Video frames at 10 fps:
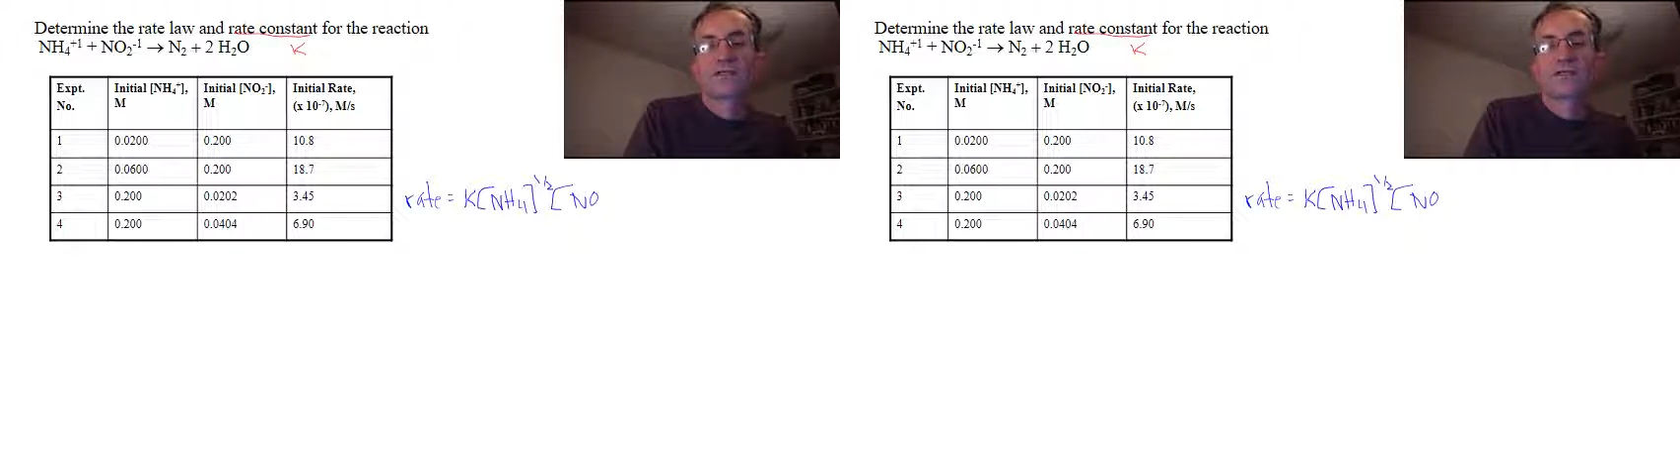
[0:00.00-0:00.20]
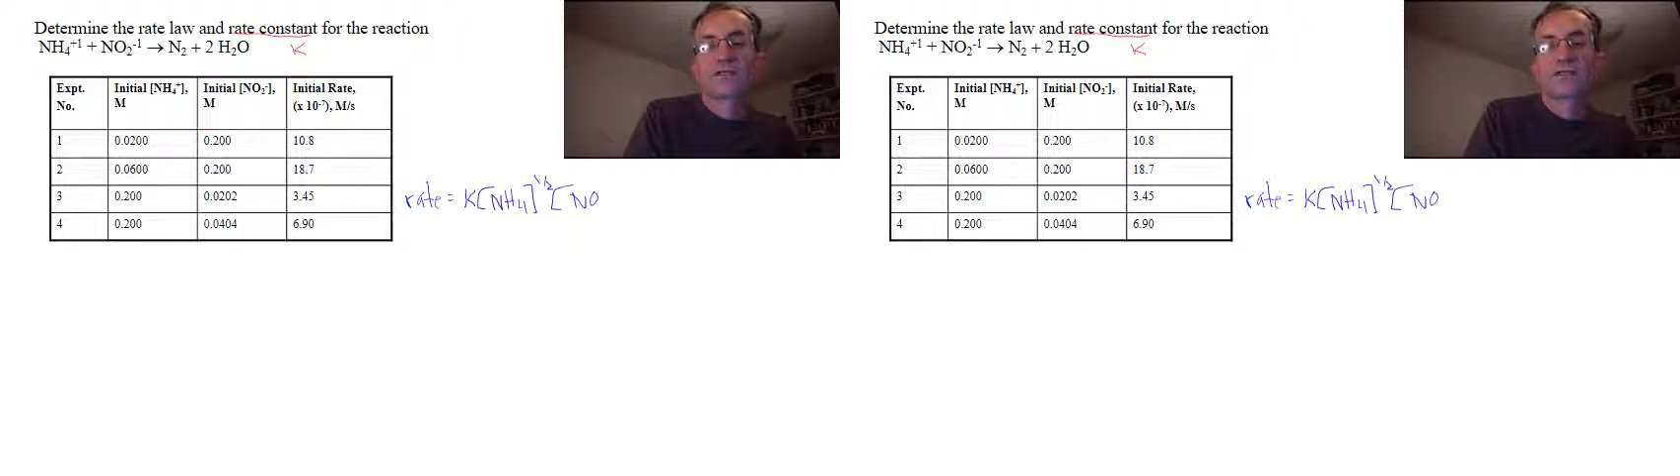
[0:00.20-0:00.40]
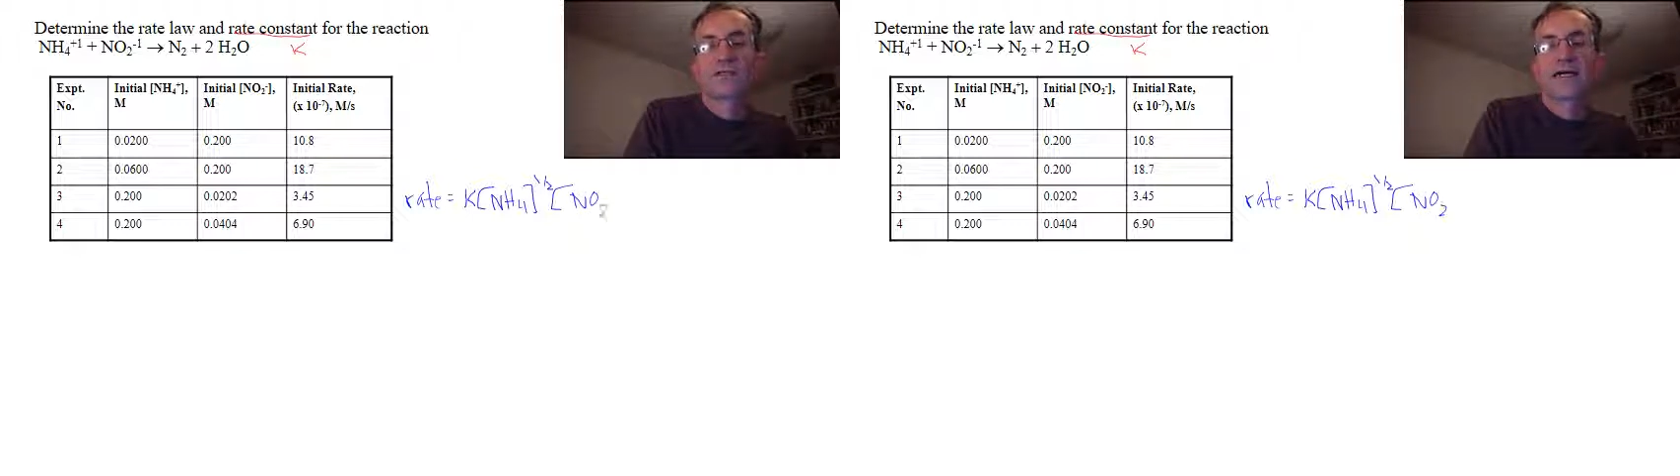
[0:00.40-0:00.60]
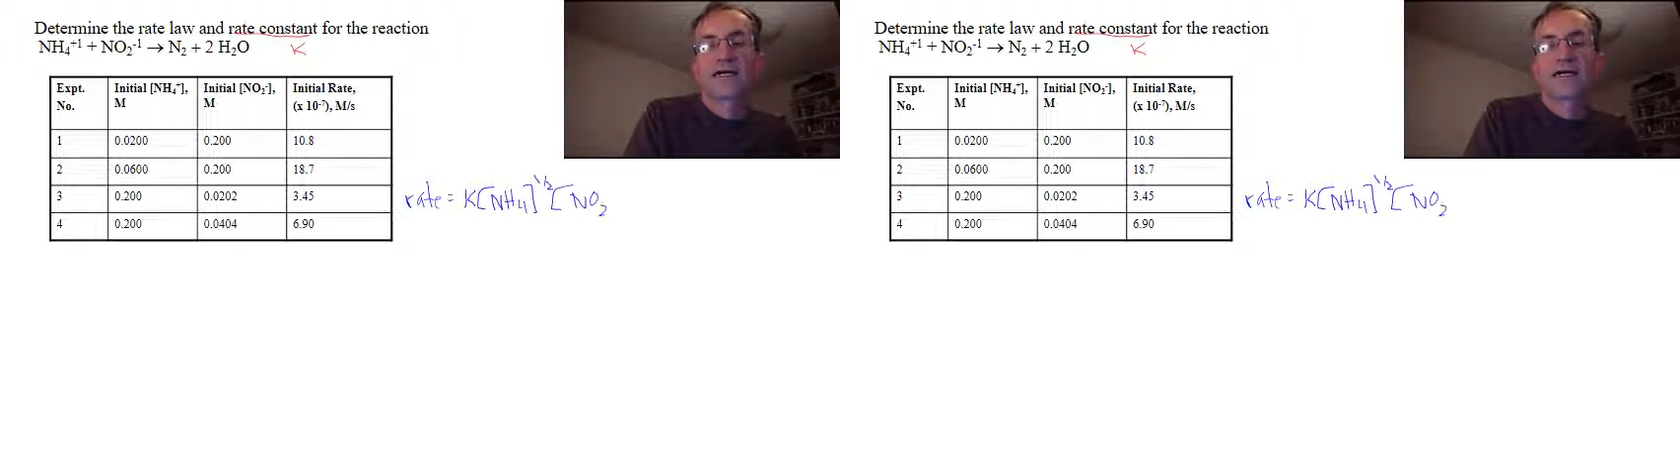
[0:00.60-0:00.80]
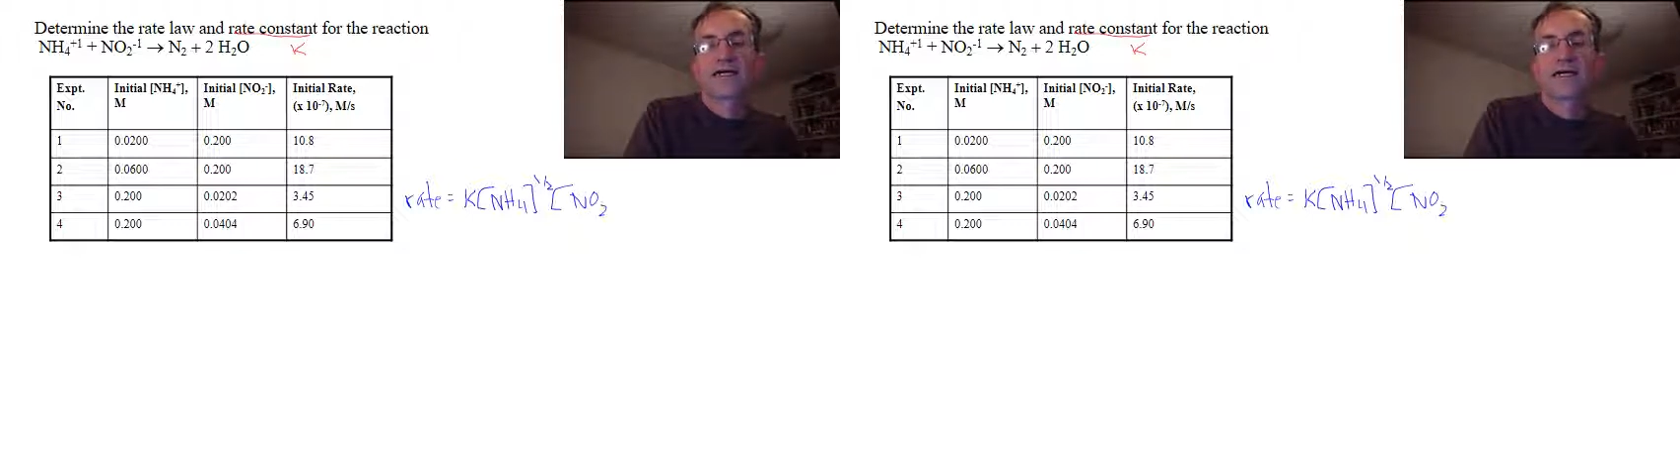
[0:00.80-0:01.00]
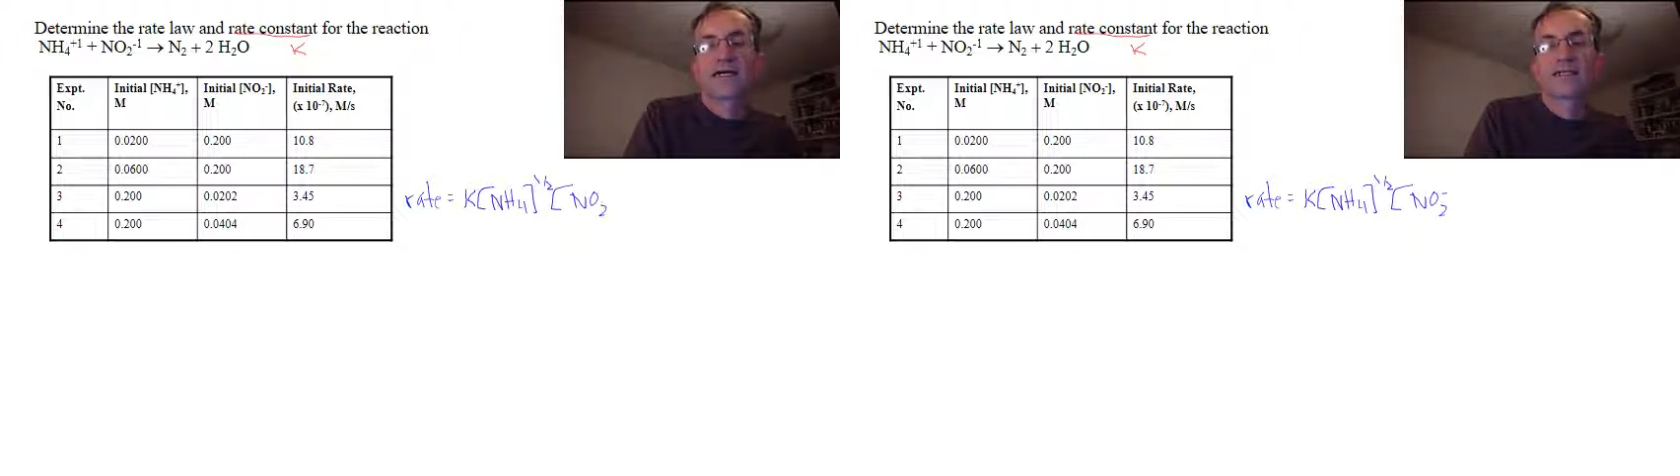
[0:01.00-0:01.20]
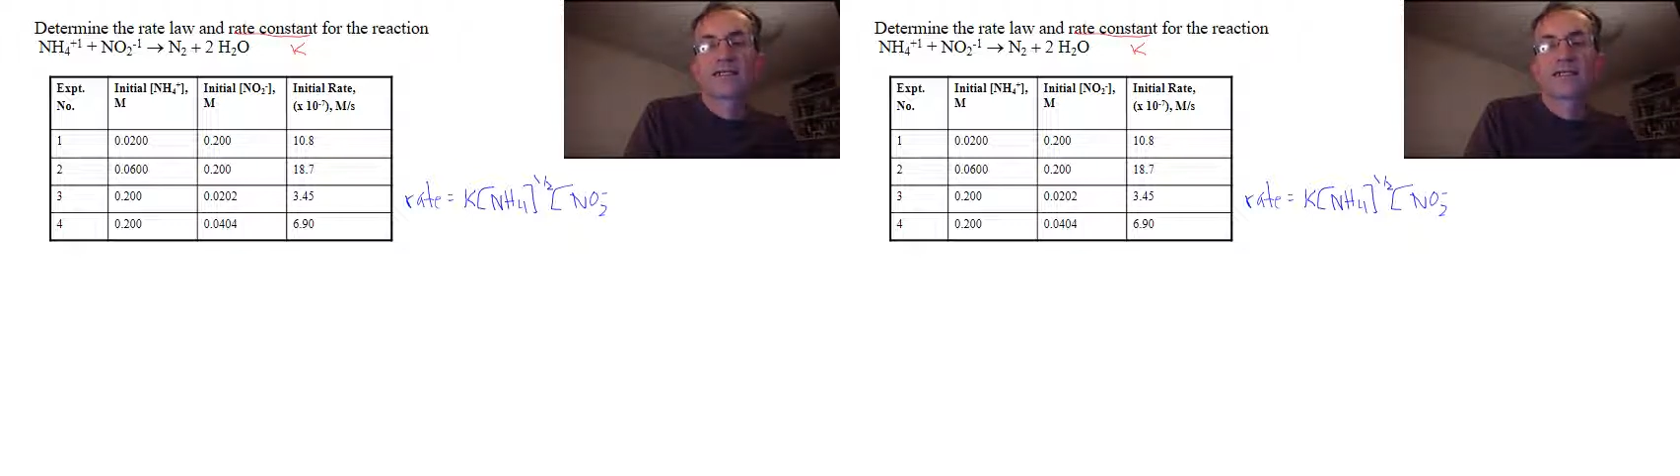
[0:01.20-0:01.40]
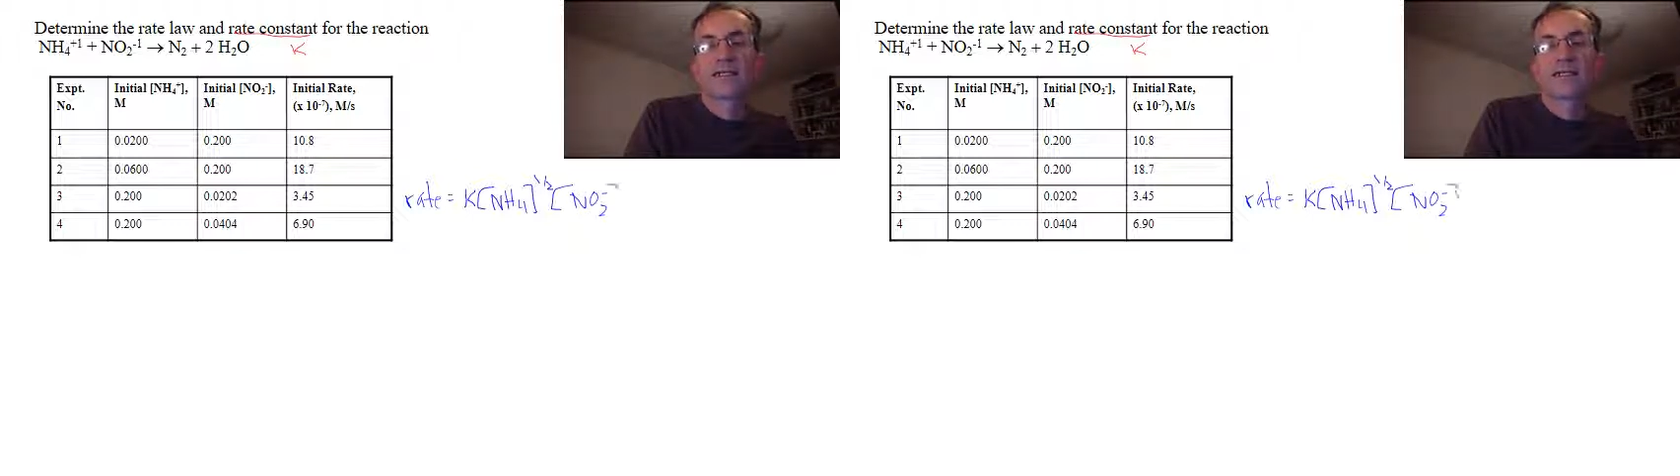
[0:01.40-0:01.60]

of nitrite.